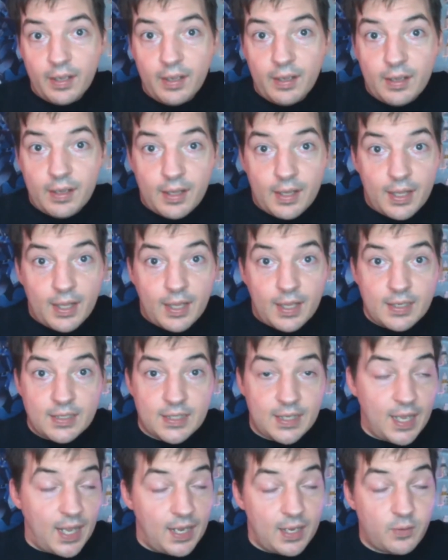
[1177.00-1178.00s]
And
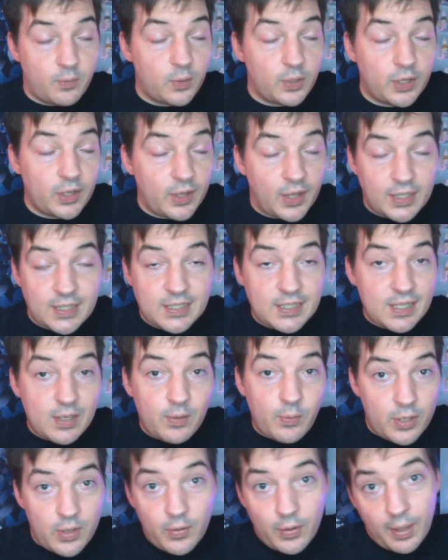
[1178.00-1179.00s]
again, I'd really like to see
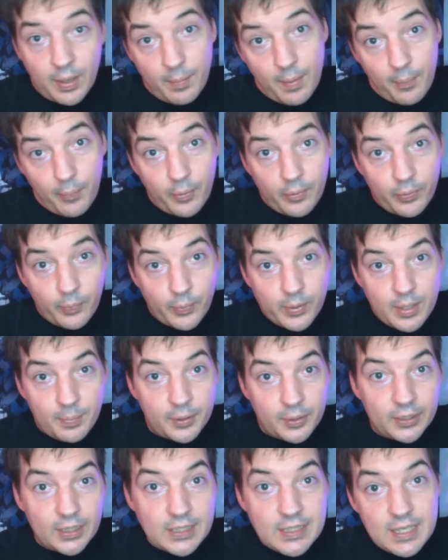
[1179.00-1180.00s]
what you come up with when you
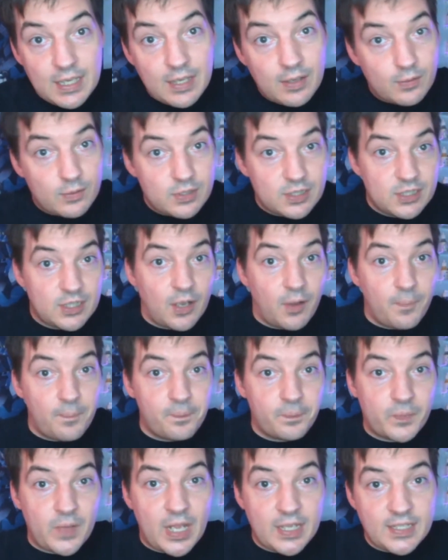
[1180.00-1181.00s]
put this to use. So,
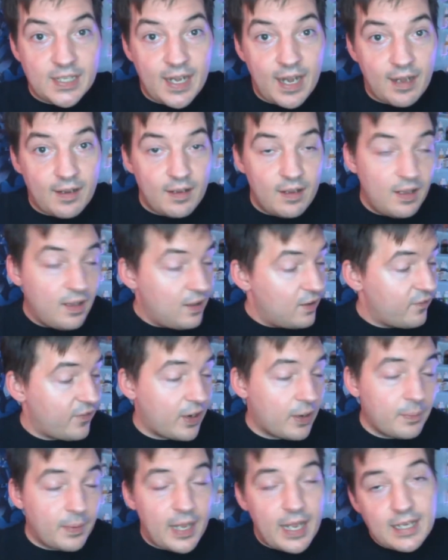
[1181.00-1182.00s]
Antoinette,
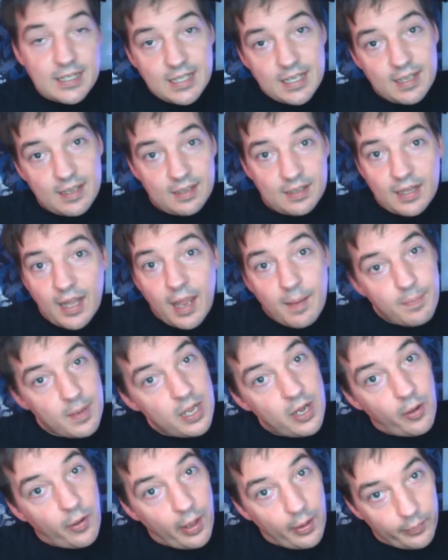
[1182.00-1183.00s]
fair play to you. Let
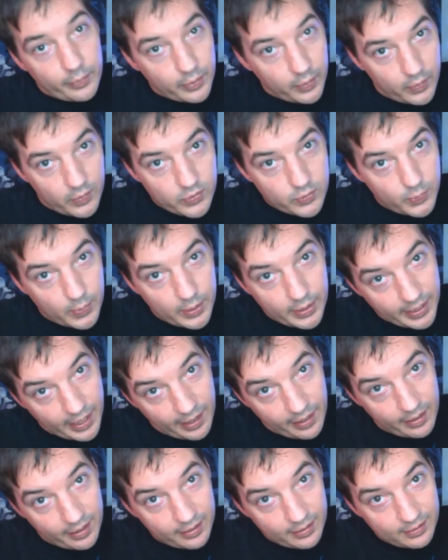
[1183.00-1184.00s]
me know how it goes, will
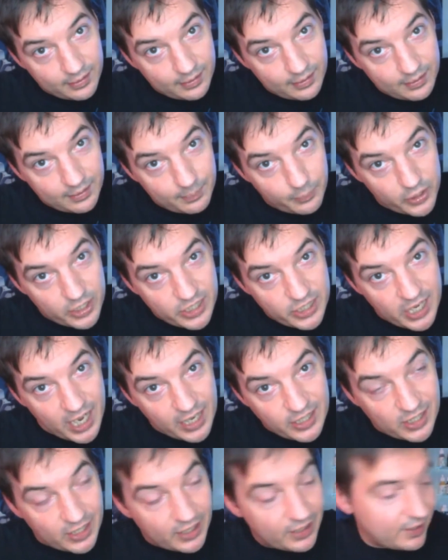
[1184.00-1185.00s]
ya?
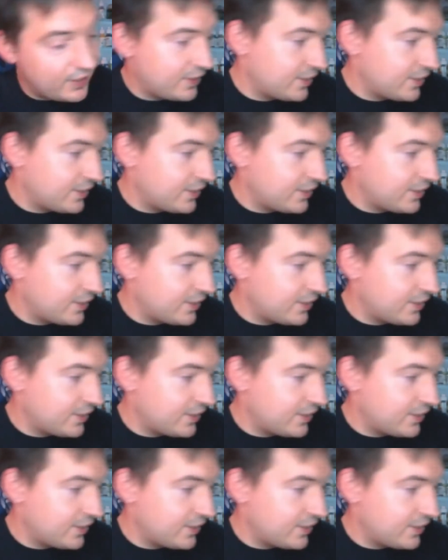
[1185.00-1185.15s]
Appreciate you.